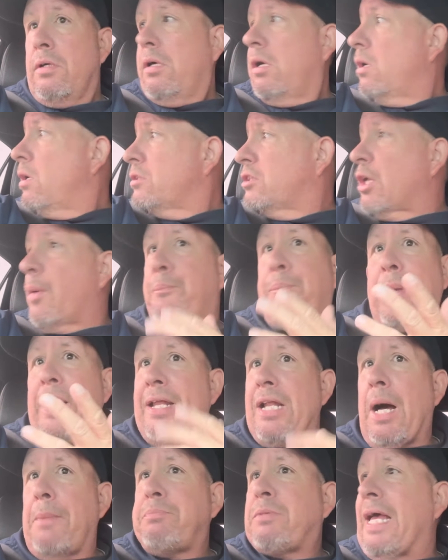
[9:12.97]
It's a
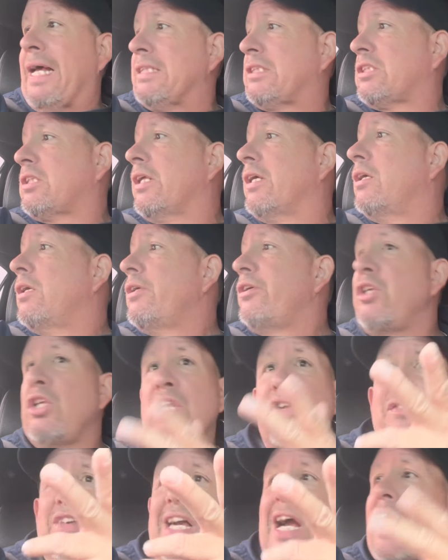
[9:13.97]
beat up Tesla. You
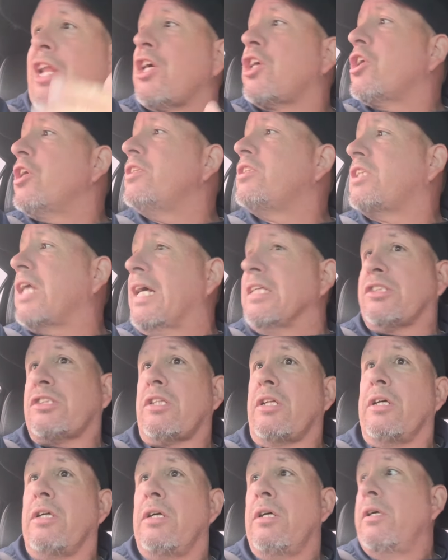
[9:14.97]
don't even got a good
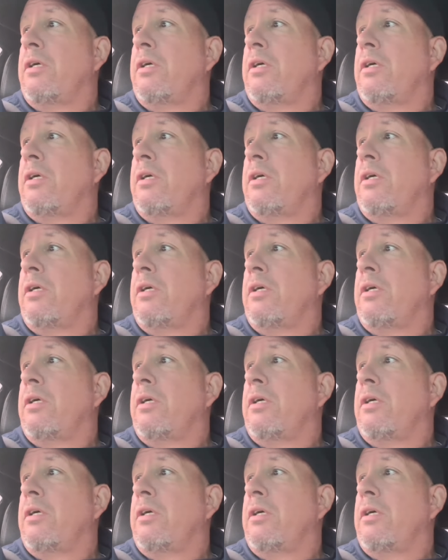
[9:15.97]
Tesla.